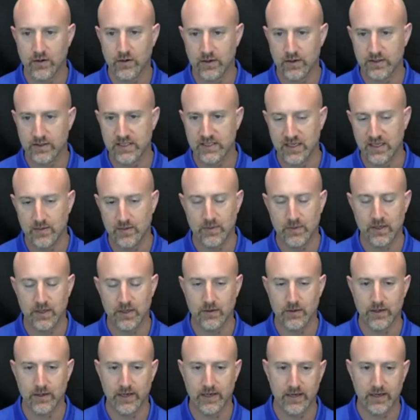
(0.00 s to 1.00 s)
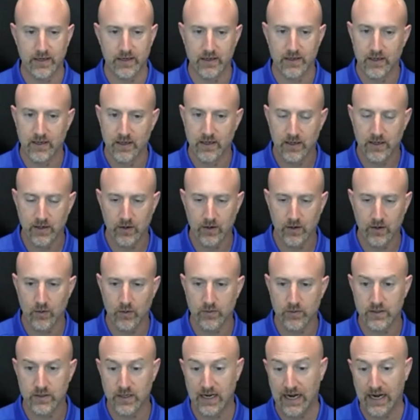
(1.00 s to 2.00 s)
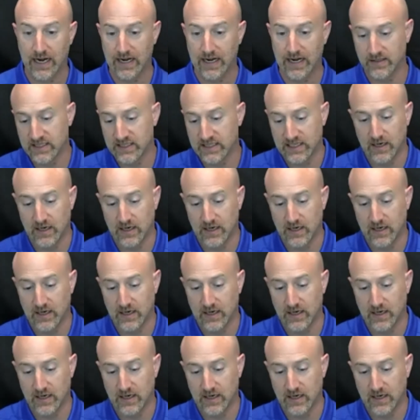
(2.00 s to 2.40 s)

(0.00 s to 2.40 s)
team building, and